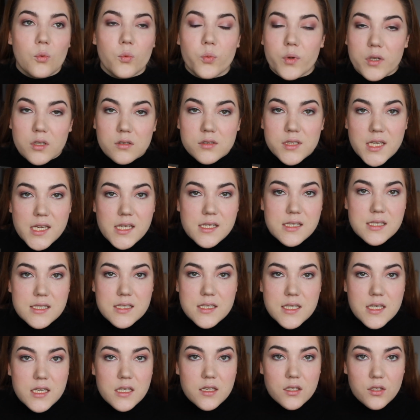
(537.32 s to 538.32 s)
will they
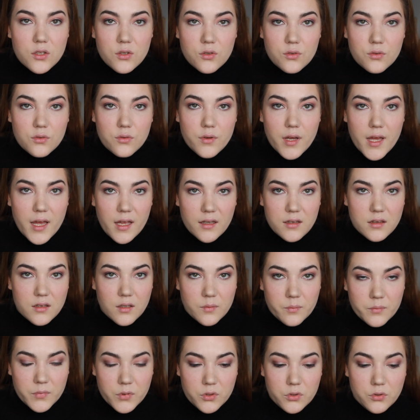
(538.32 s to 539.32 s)
see you at
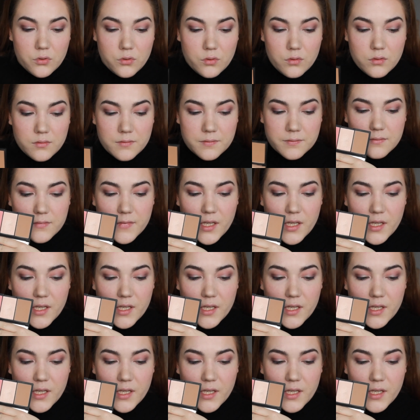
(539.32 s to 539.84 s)
the moon?